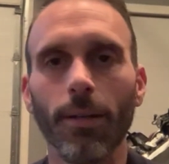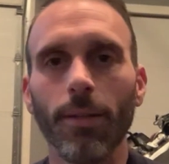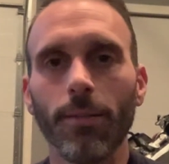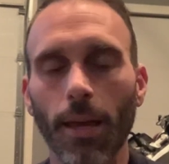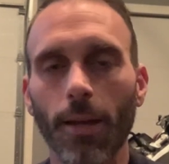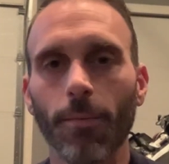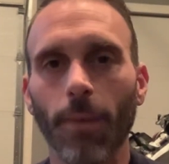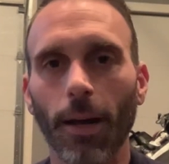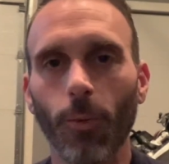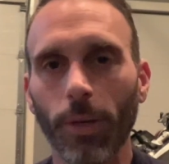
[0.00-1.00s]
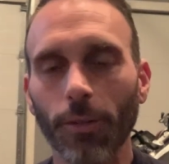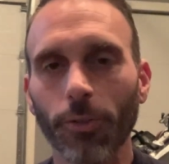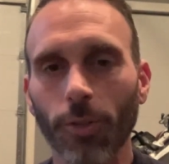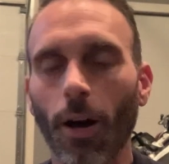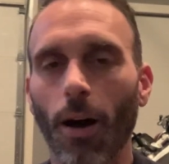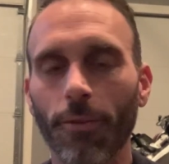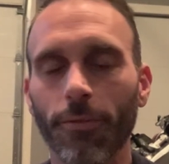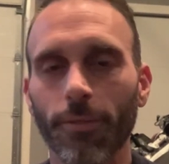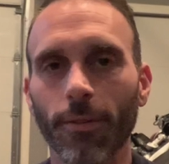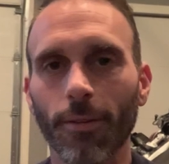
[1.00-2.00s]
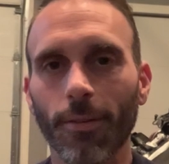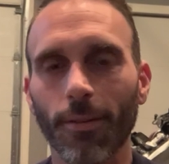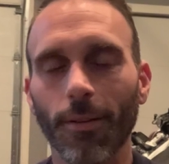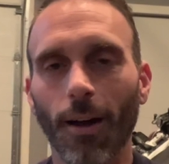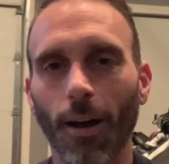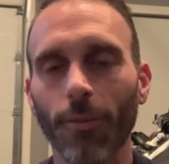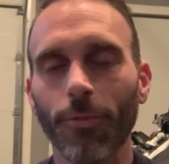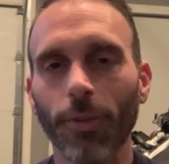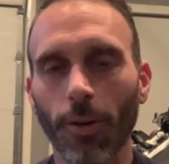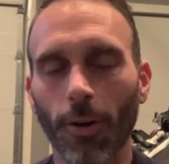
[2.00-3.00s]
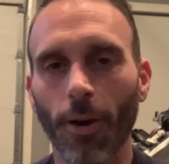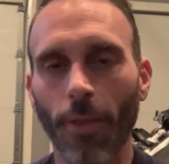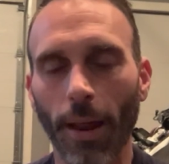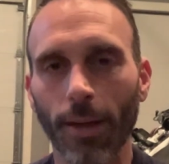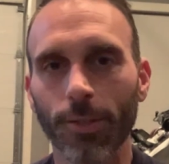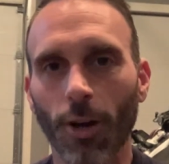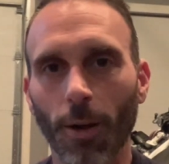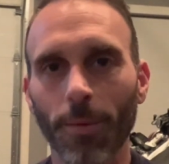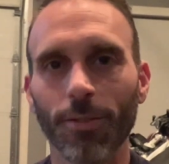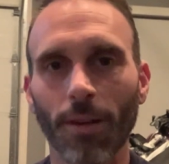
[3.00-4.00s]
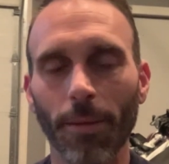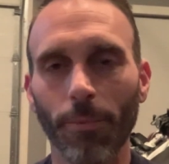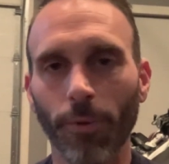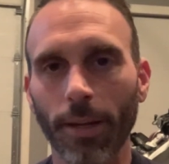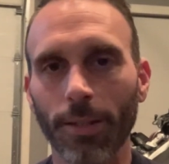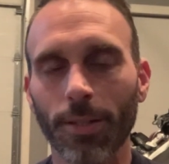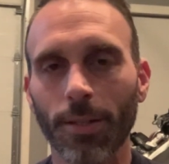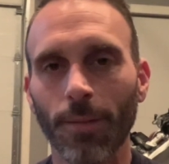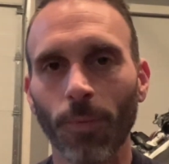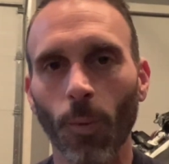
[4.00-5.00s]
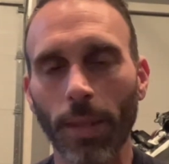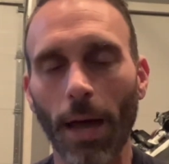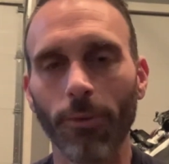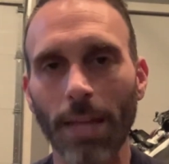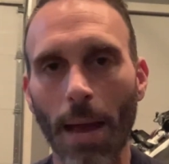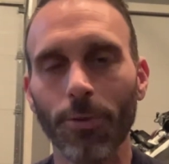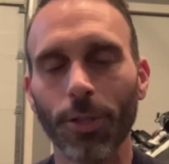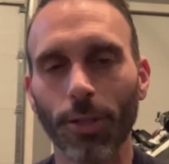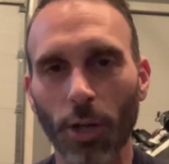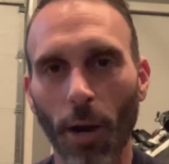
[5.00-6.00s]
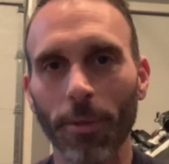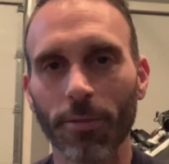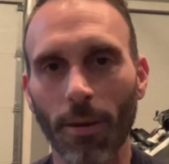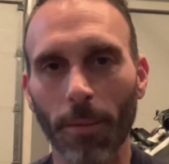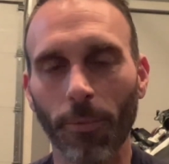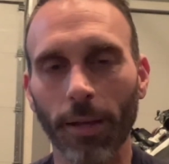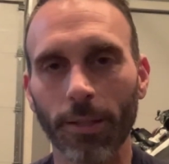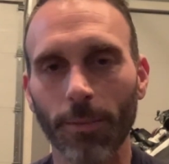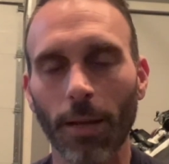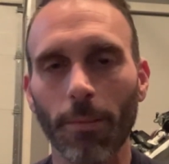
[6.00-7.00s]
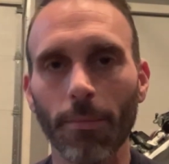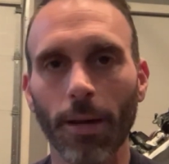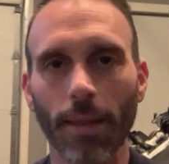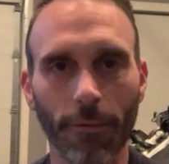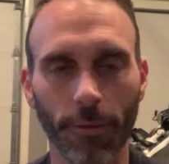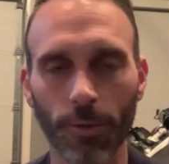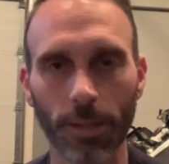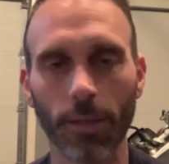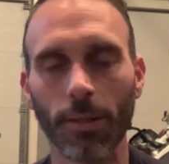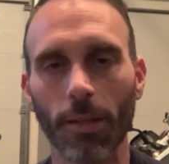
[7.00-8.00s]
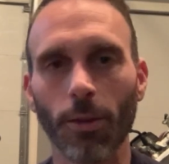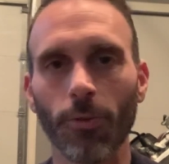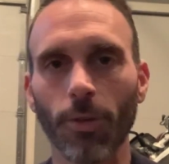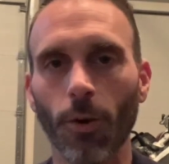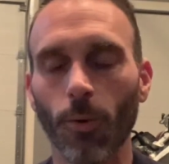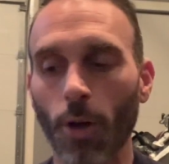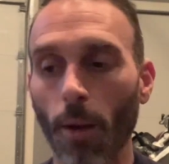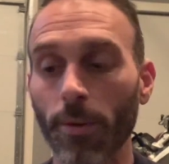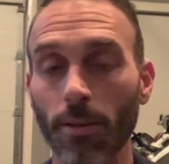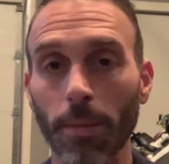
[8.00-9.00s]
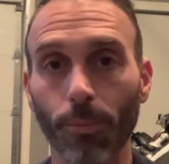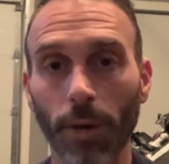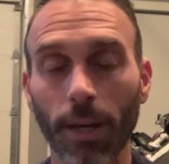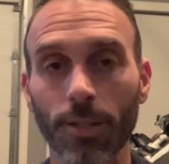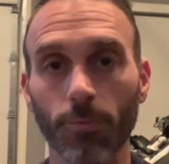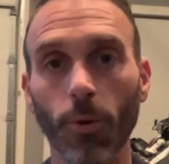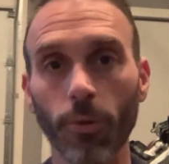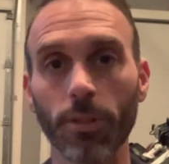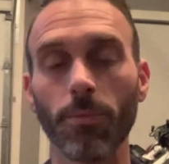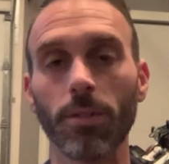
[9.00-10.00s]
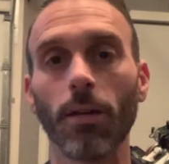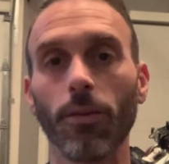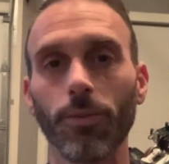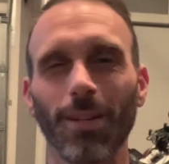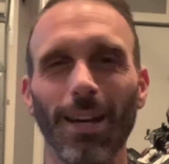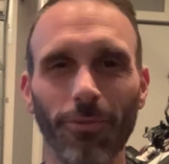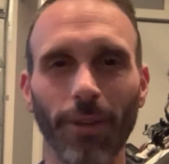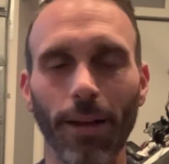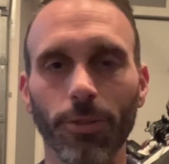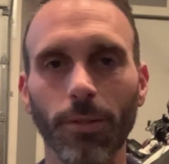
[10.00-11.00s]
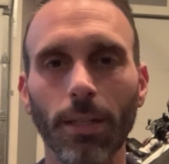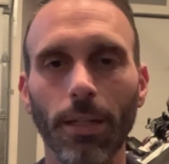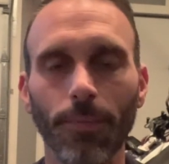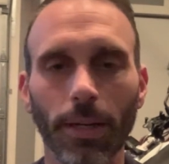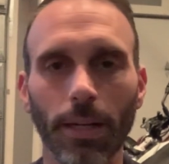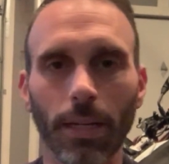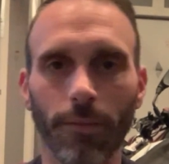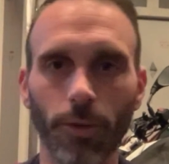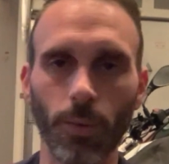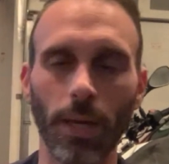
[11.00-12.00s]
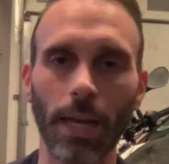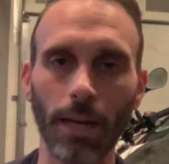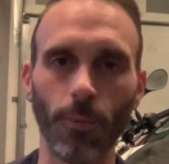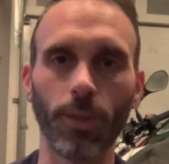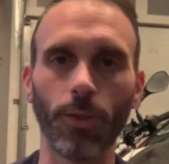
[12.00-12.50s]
take my wheels off of the car that has carbon ceramic brakes without damaging the carbon ceramic brakes? And what I mean by that, for those that don't know, carbon ceramic brakes, the rotors themselves, they're kind of fragile. If you hit it with